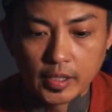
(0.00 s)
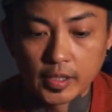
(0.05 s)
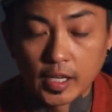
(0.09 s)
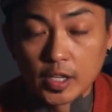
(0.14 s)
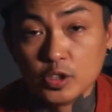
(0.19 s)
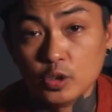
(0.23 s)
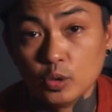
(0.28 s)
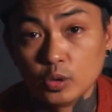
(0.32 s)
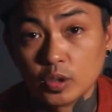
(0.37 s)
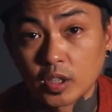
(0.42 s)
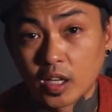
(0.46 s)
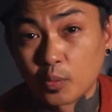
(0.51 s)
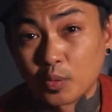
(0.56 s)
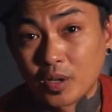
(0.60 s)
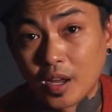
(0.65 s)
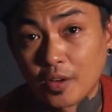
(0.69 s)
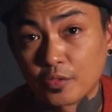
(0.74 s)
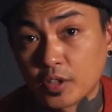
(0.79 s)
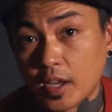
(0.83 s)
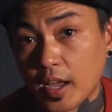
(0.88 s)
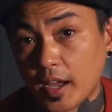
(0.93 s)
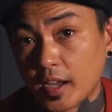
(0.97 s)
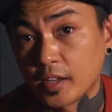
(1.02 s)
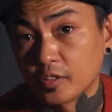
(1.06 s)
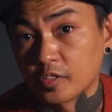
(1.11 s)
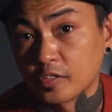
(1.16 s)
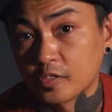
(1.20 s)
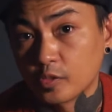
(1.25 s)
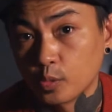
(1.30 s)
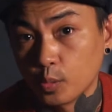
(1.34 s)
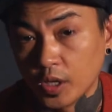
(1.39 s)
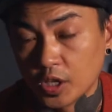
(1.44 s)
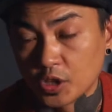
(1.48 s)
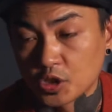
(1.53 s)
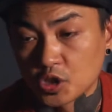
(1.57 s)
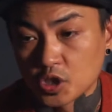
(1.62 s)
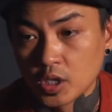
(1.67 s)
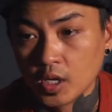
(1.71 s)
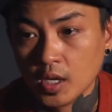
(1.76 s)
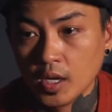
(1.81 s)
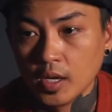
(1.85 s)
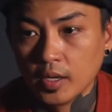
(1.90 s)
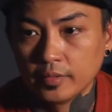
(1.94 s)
and I knew that I would have to a switch.